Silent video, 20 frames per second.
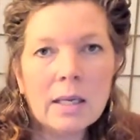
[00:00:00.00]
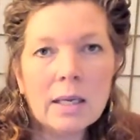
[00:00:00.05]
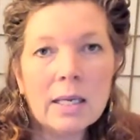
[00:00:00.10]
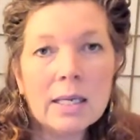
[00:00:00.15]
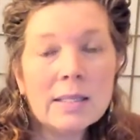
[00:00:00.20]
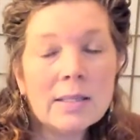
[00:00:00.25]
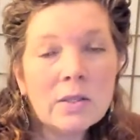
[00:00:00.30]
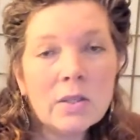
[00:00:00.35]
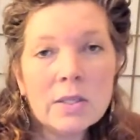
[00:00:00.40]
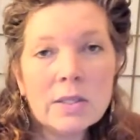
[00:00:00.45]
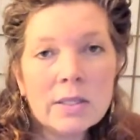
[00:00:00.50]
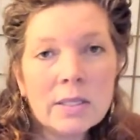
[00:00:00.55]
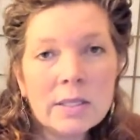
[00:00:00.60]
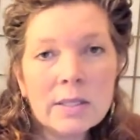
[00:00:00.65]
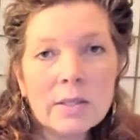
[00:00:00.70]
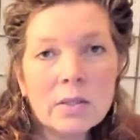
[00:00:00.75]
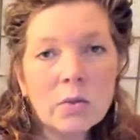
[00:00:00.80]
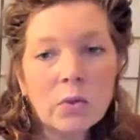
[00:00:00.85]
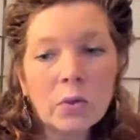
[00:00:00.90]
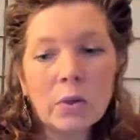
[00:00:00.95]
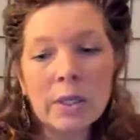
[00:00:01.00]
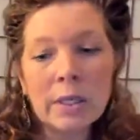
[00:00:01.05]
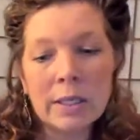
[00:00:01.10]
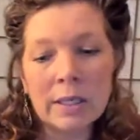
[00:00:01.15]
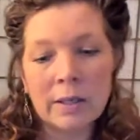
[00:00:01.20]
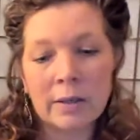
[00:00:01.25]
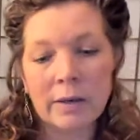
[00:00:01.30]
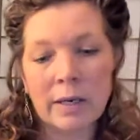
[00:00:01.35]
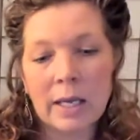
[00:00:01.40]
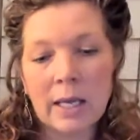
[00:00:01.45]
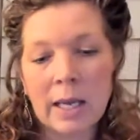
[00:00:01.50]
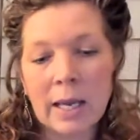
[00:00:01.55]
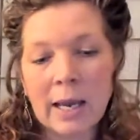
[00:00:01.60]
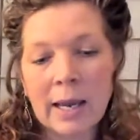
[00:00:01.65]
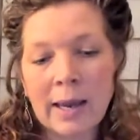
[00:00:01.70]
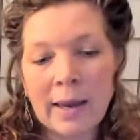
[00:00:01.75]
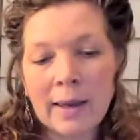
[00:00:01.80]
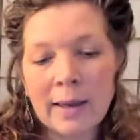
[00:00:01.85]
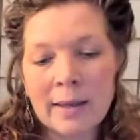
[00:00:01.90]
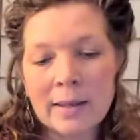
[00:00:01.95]
it's just extraordinary.
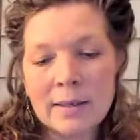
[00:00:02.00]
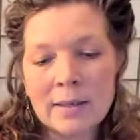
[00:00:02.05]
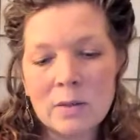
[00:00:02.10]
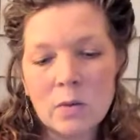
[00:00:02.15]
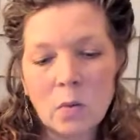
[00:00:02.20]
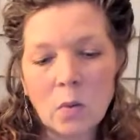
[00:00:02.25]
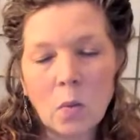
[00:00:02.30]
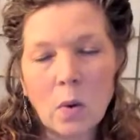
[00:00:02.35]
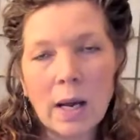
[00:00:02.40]
And